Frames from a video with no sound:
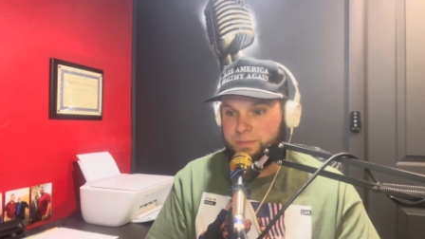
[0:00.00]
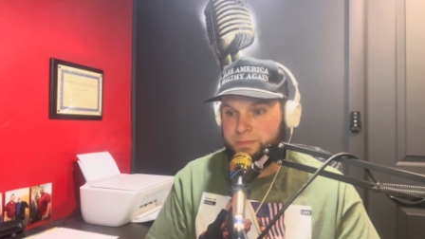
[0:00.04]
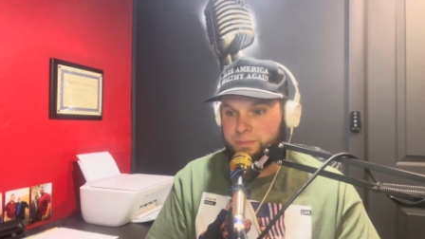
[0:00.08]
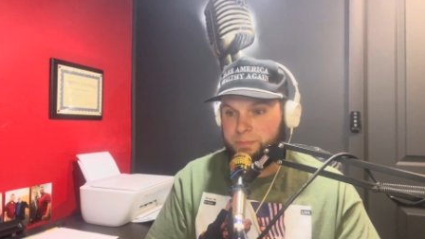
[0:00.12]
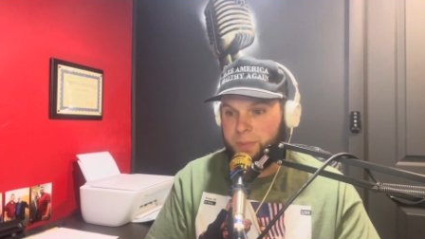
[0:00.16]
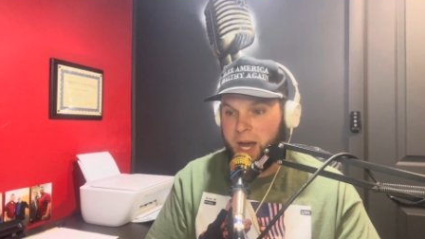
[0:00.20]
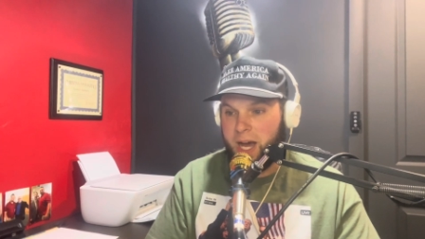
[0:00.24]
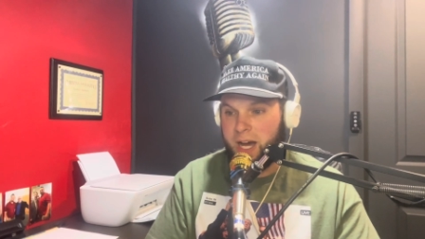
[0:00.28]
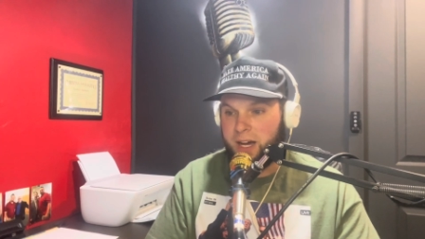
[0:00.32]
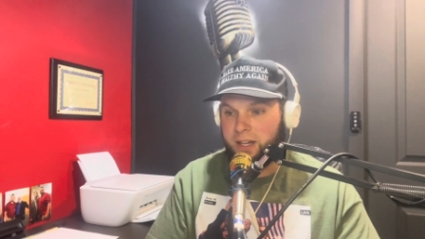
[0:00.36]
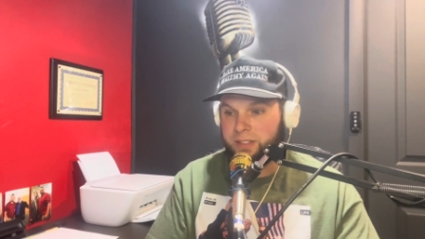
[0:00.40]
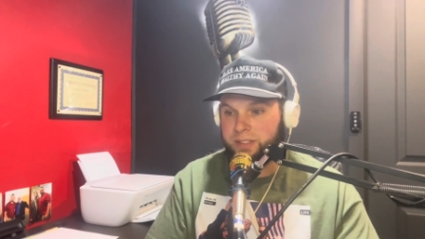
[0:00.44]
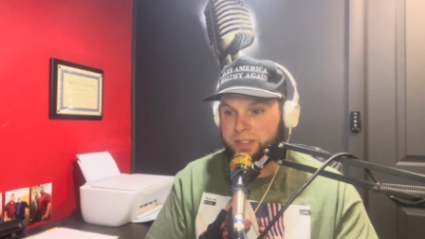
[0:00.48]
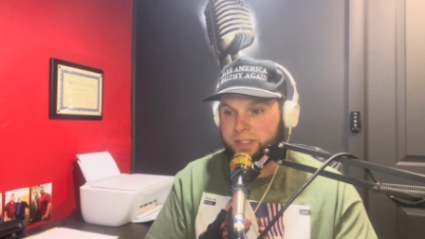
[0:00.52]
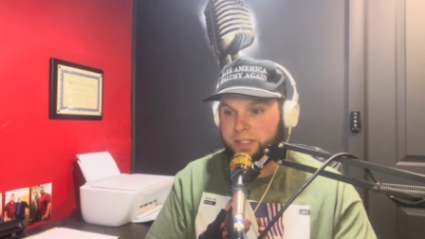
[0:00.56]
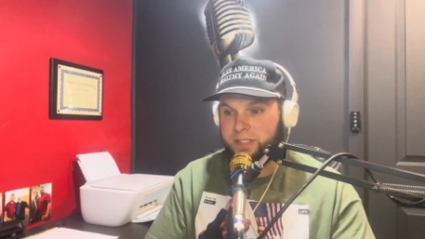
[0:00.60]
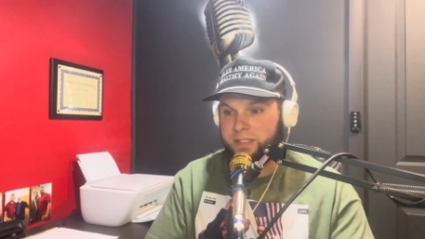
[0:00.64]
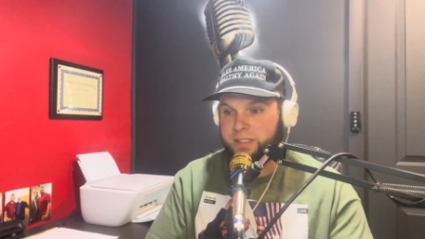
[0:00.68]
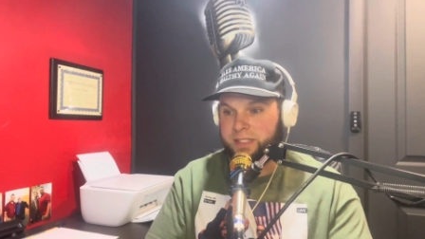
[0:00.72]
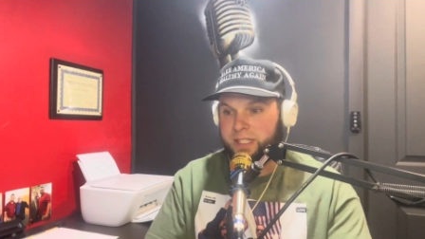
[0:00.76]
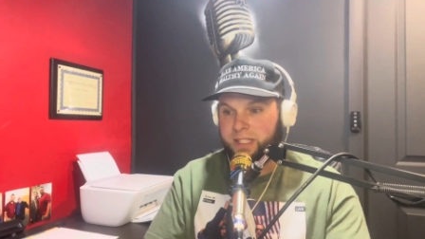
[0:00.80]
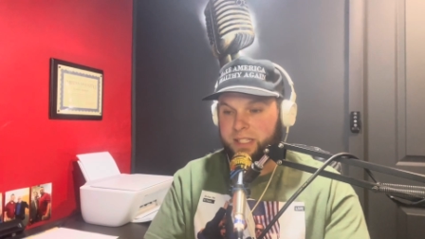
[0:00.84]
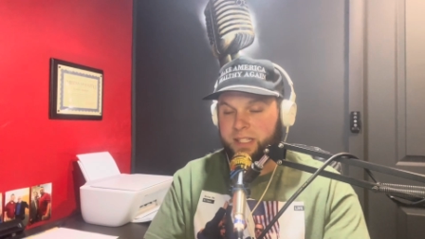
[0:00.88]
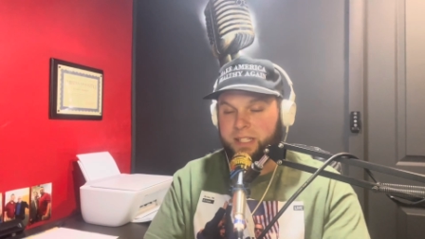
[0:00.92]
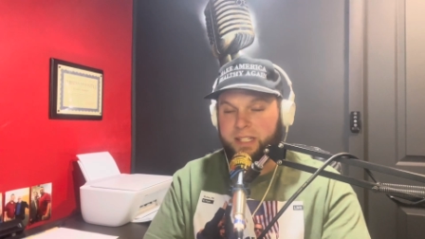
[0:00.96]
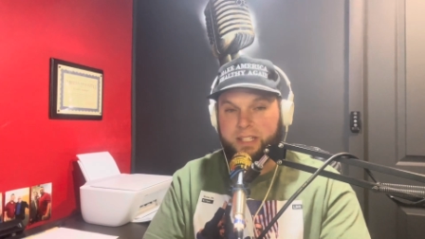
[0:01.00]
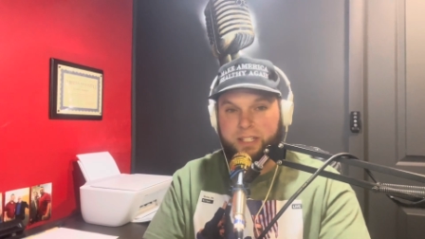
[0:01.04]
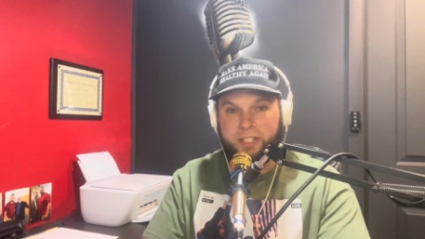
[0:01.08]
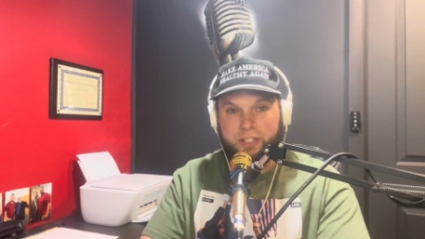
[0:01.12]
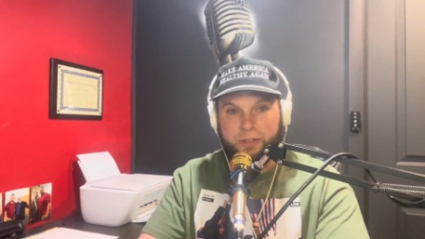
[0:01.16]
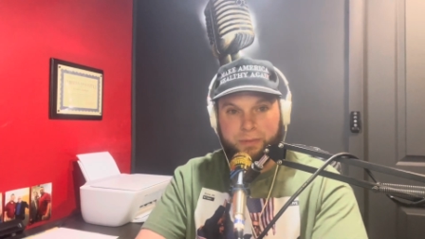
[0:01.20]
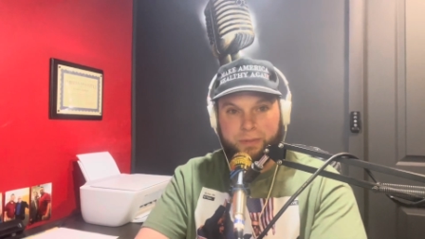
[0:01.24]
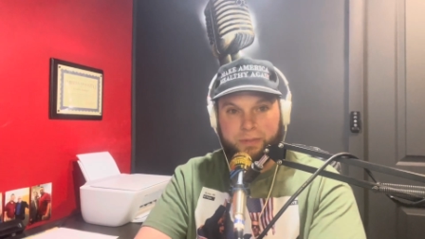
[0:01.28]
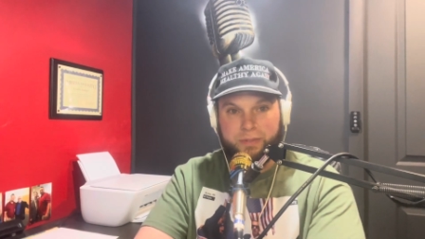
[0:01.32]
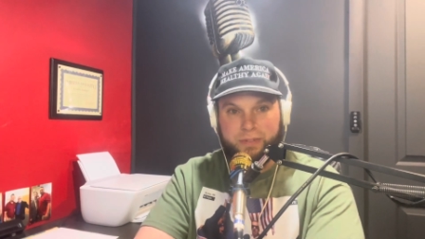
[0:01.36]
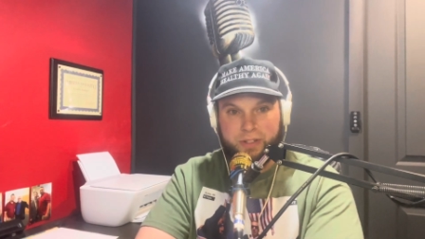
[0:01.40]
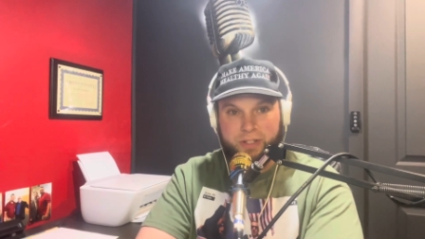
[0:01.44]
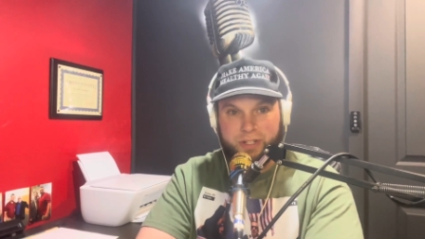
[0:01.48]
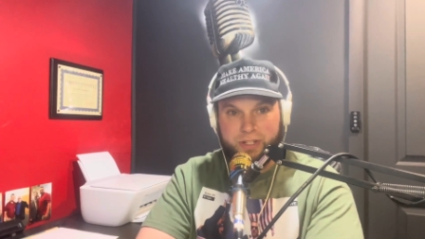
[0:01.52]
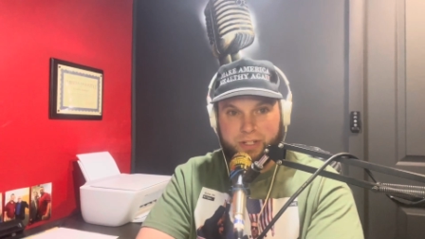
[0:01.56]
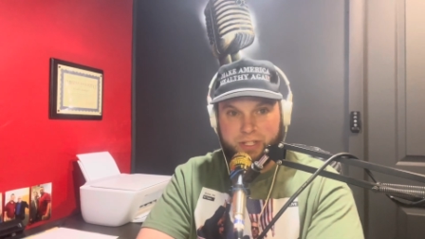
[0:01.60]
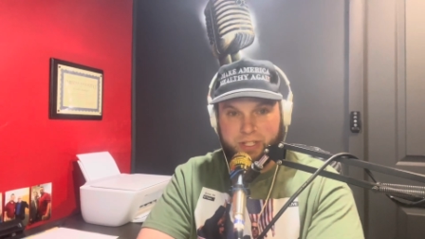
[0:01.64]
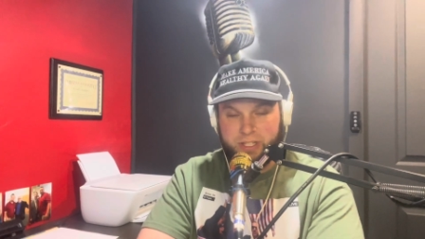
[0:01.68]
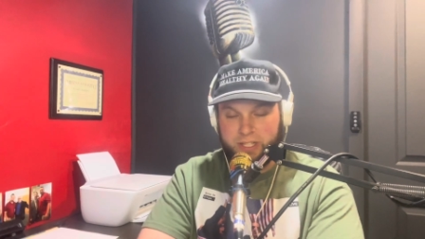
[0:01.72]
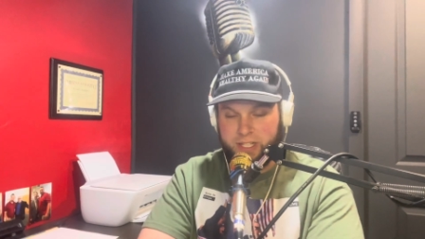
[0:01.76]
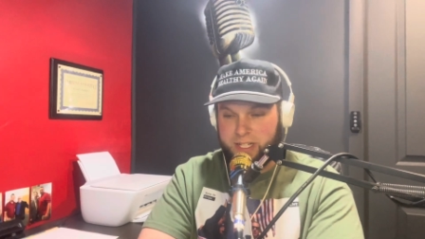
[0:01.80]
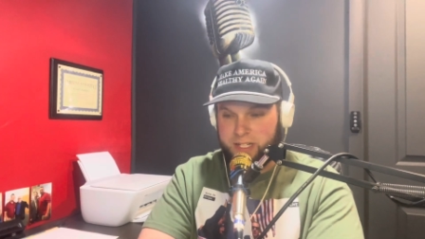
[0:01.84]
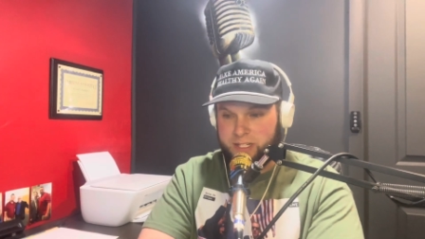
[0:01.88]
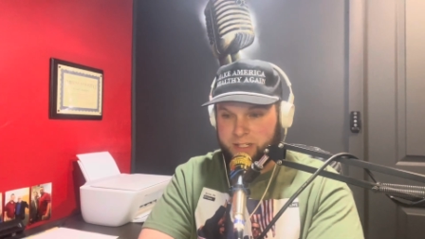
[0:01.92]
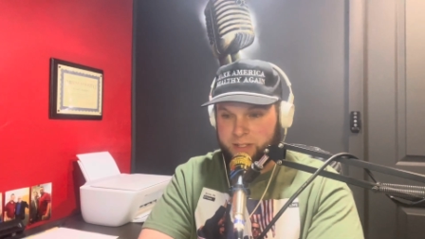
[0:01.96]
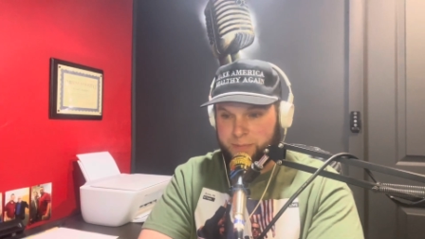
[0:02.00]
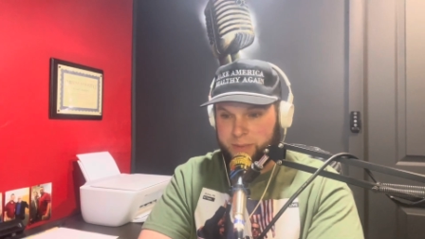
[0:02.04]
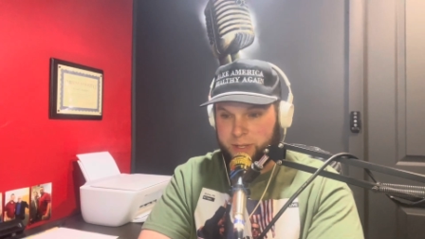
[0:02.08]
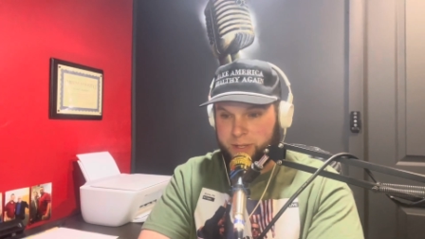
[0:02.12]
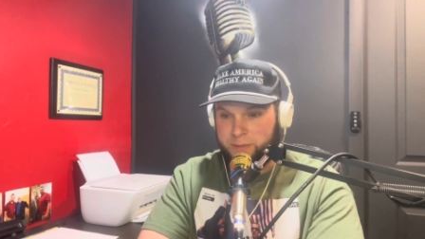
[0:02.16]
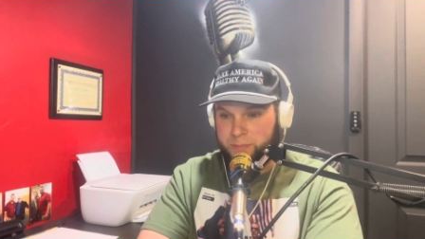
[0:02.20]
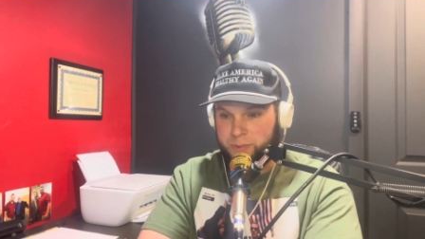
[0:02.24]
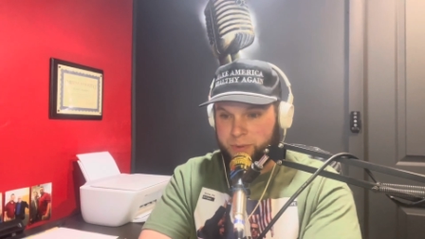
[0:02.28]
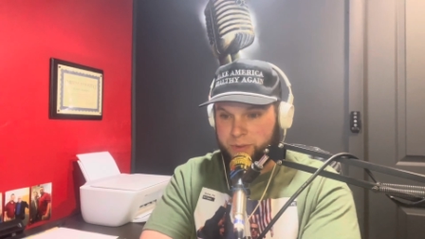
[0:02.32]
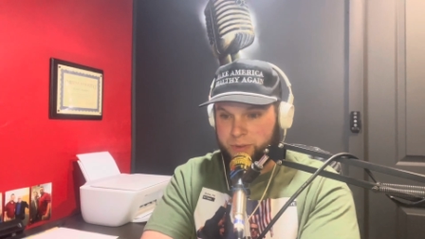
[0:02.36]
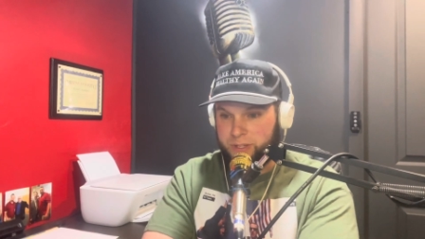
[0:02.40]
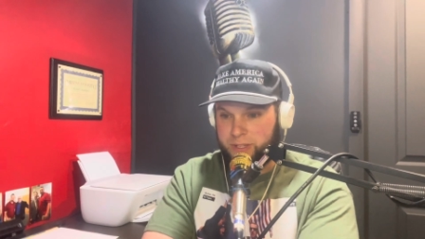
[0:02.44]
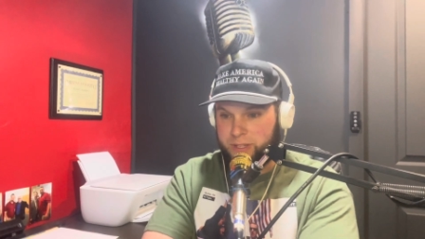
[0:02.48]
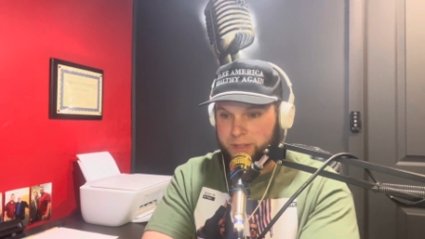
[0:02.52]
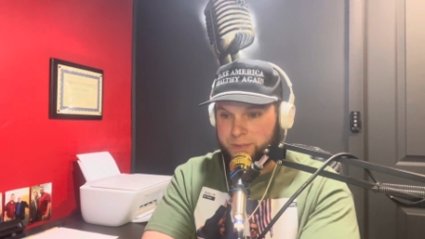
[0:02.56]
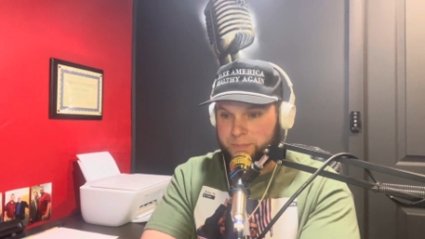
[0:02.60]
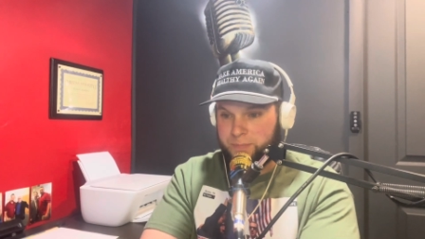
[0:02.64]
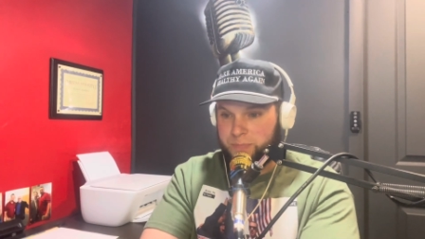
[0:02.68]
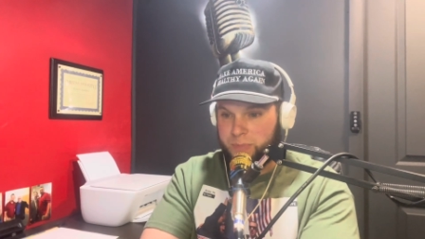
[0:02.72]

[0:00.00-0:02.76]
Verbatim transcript: policies that lead to human flourishing. That's the main point.